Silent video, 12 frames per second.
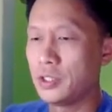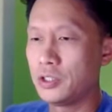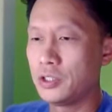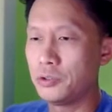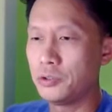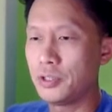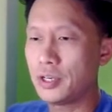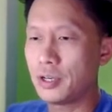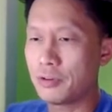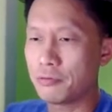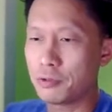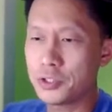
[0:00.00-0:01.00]
To do that, I
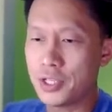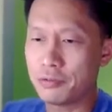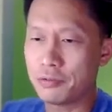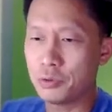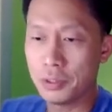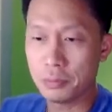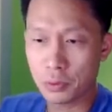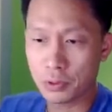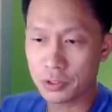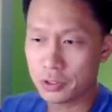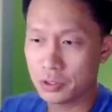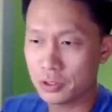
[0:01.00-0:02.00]
first have to
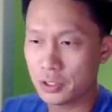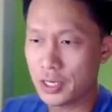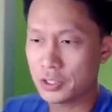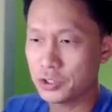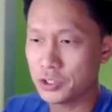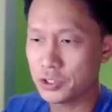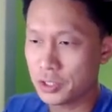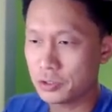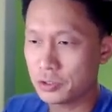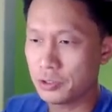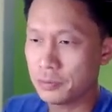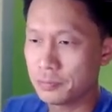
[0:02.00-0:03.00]
import the Dash Chat
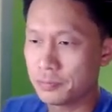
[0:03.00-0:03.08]
screen.